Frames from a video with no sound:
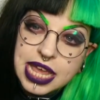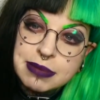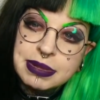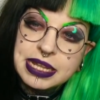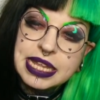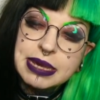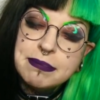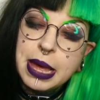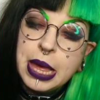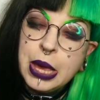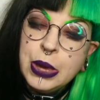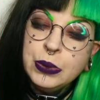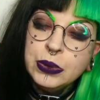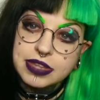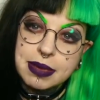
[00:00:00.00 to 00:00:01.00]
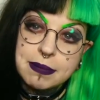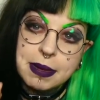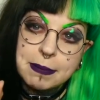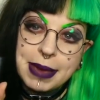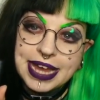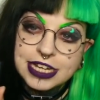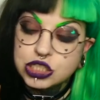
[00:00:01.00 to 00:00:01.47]
Emily Boo. They're my
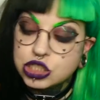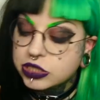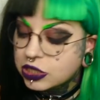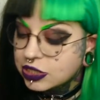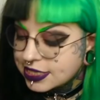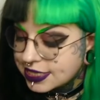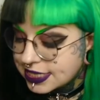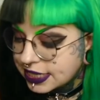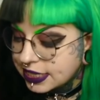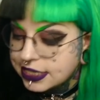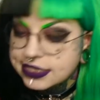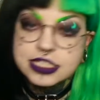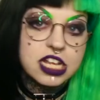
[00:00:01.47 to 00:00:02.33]
Patreon stickers,